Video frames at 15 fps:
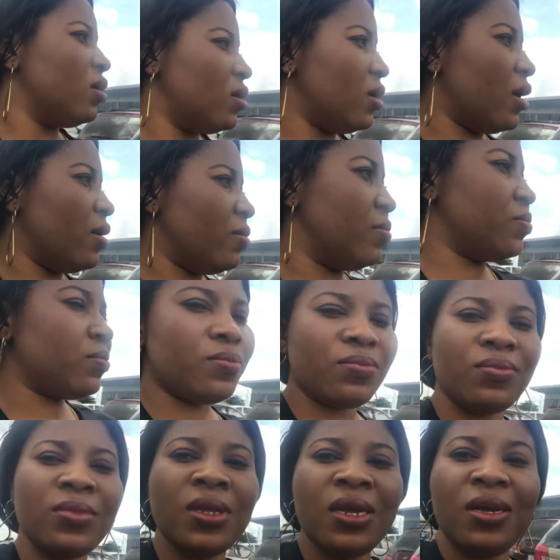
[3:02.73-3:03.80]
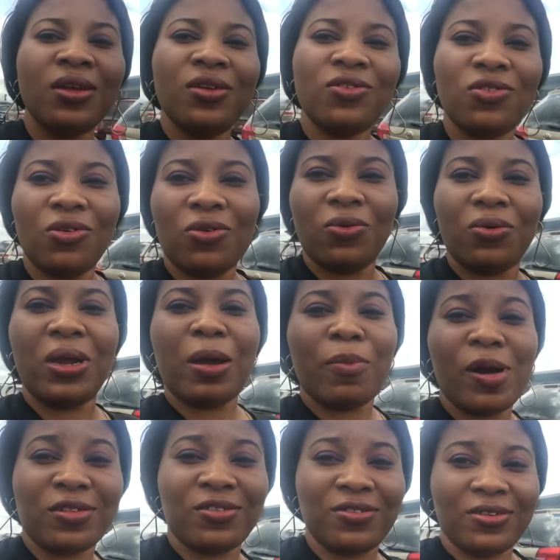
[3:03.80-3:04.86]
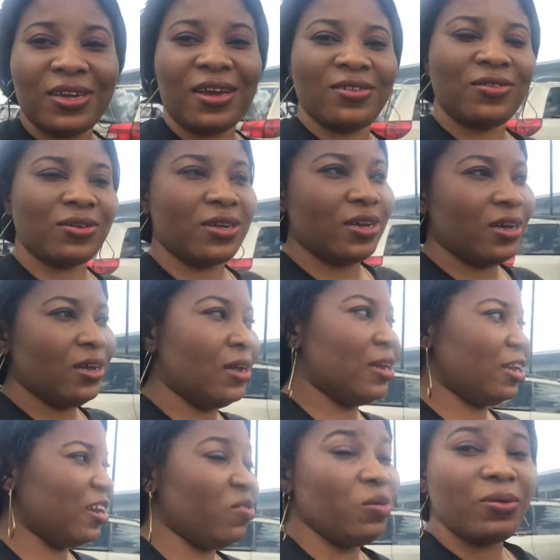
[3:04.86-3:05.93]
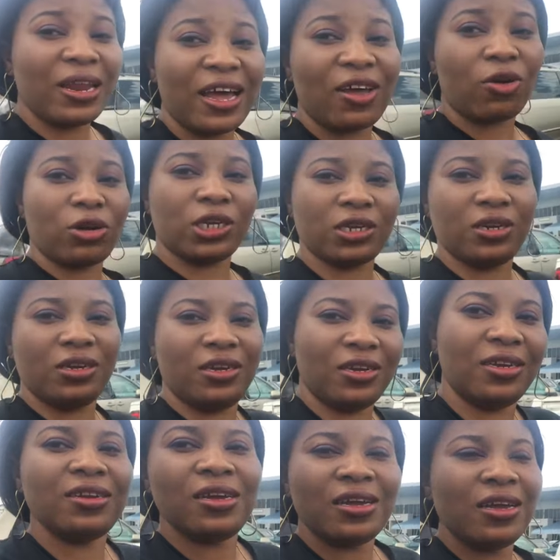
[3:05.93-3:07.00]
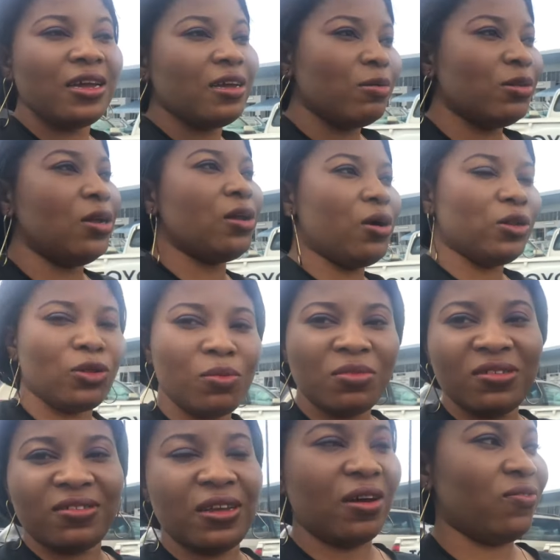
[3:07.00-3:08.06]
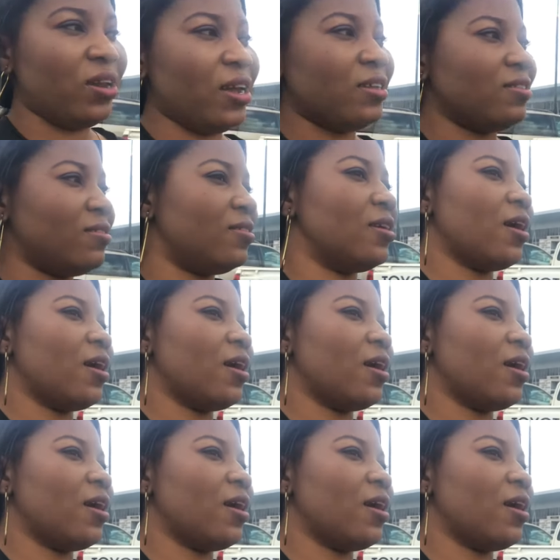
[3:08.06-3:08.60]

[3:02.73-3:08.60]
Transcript: Yeah, so we'll get back to you guys, okay? A lot of people are rushing in, they don't want to miss their flights.